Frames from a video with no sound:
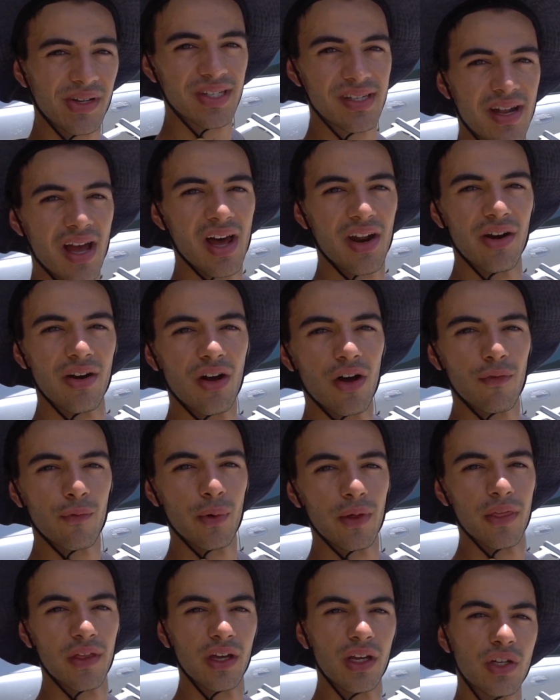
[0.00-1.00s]
Started off
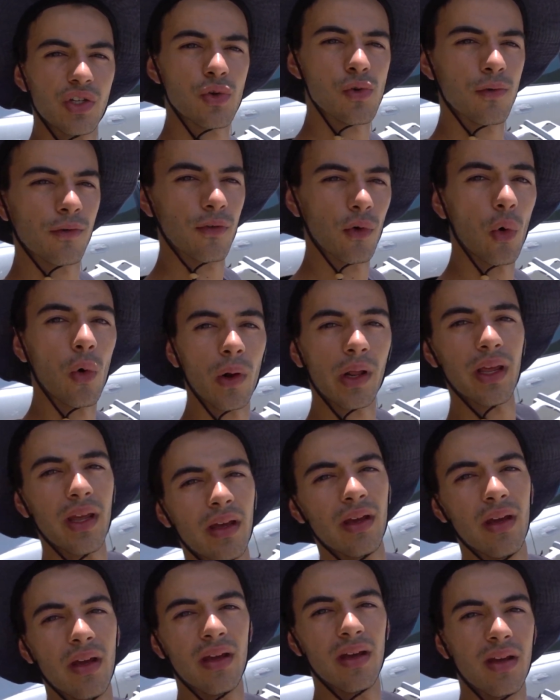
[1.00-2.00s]
with a 240
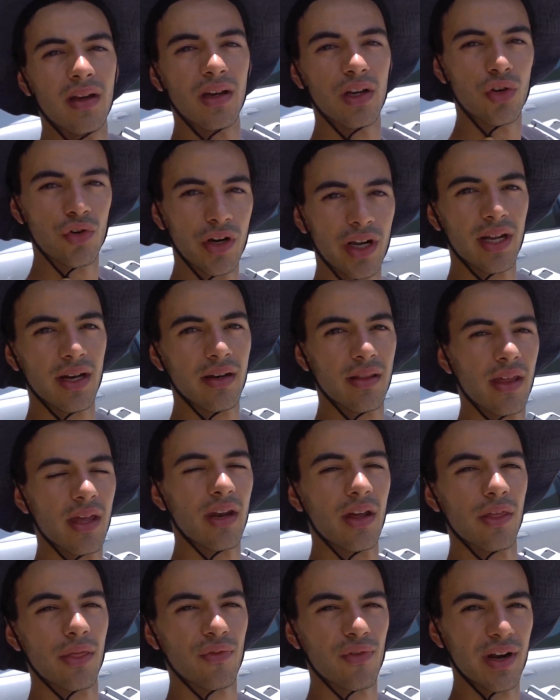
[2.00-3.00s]
grit, then
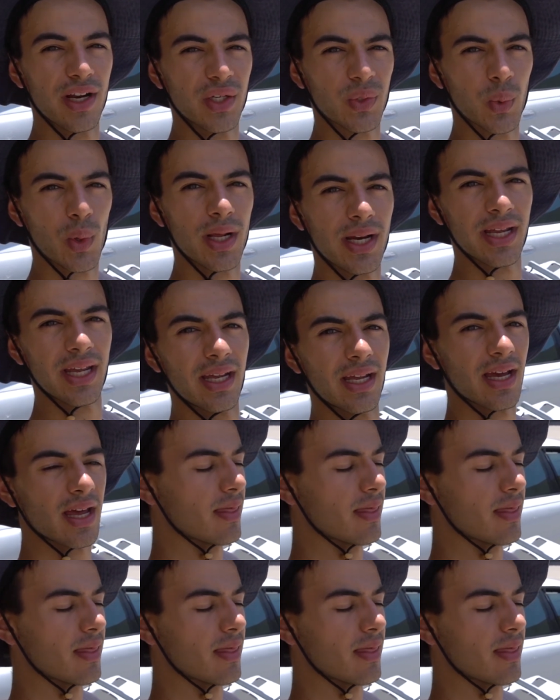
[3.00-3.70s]
a 320,